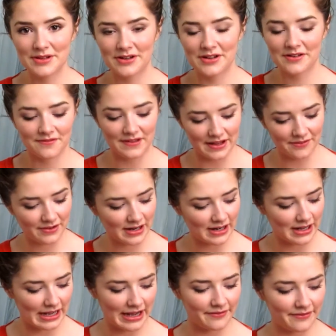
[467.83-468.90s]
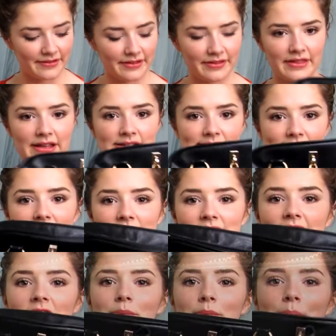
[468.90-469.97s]
beauty favourite, I have this
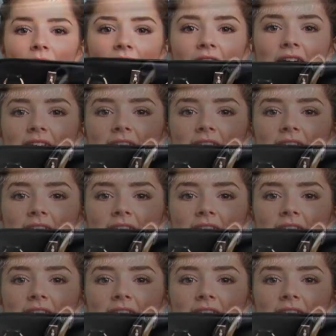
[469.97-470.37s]
little bag